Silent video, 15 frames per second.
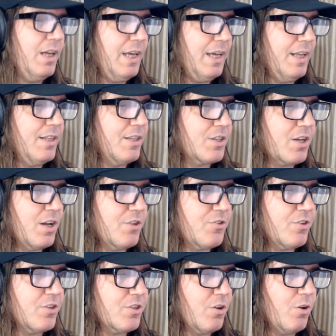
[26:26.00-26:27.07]
in this
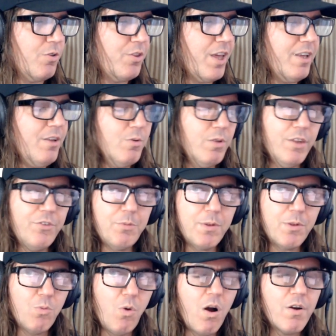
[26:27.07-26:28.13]
country. So thank you,
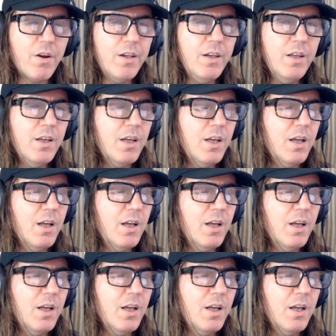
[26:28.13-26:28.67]
Elizabeth Warren.